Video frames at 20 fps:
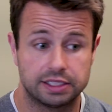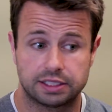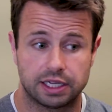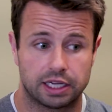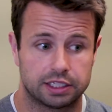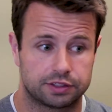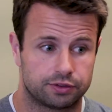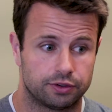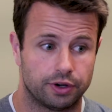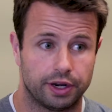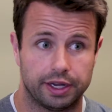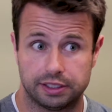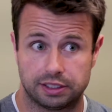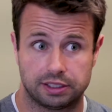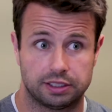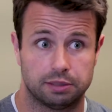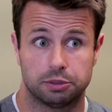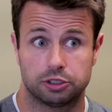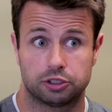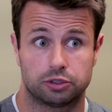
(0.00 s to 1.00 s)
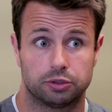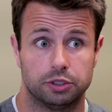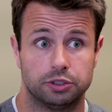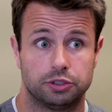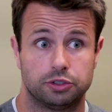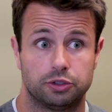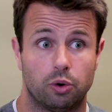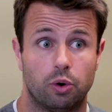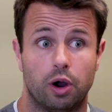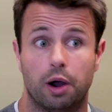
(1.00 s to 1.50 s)
stands for asymmetry,
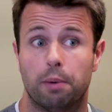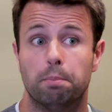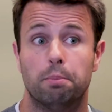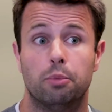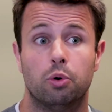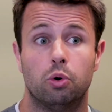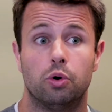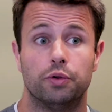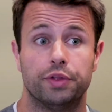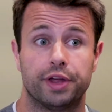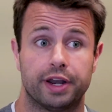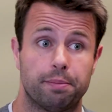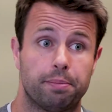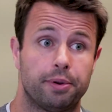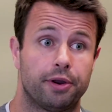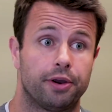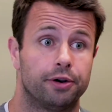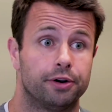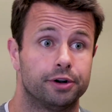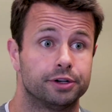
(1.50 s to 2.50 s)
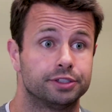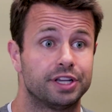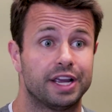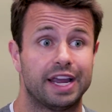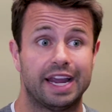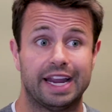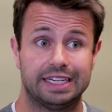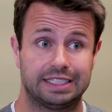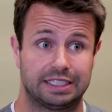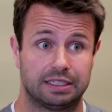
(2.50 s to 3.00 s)
so a mole that appears
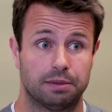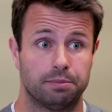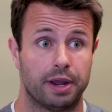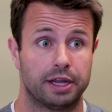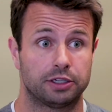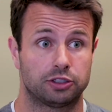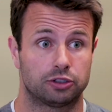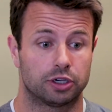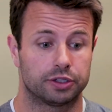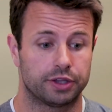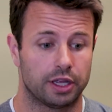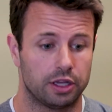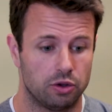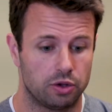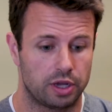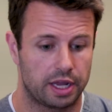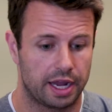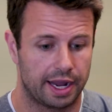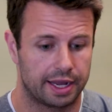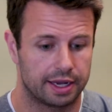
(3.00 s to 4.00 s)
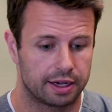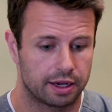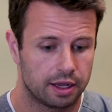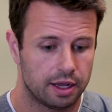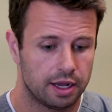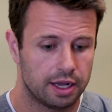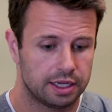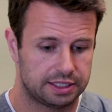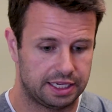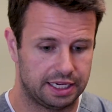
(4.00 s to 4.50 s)
asymmetric, that you can't
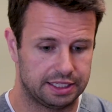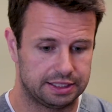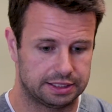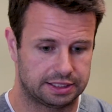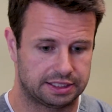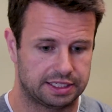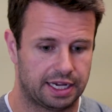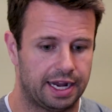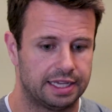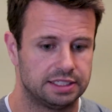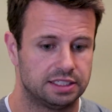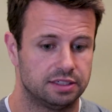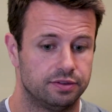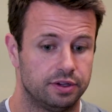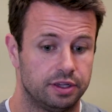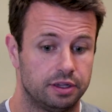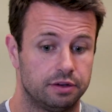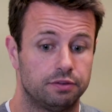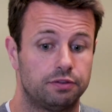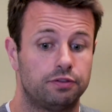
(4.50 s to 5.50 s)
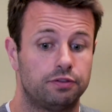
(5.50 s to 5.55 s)
take the sides of it and